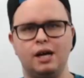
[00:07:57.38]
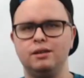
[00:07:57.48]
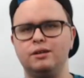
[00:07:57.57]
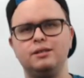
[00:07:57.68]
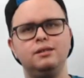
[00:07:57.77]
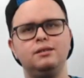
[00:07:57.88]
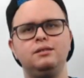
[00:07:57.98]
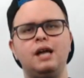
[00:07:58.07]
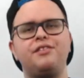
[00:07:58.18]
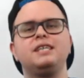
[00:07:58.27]
Look,
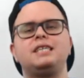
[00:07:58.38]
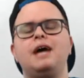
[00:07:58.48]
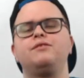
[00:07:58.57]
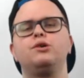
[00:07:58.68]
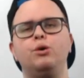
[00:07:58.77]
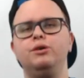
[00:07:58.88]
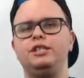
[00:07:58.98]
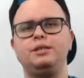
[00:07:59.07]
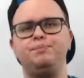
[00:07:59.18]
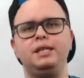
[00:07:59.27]
nothing's ever going
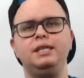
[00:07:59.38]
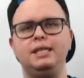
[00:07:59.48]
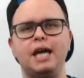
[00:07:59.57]
to be the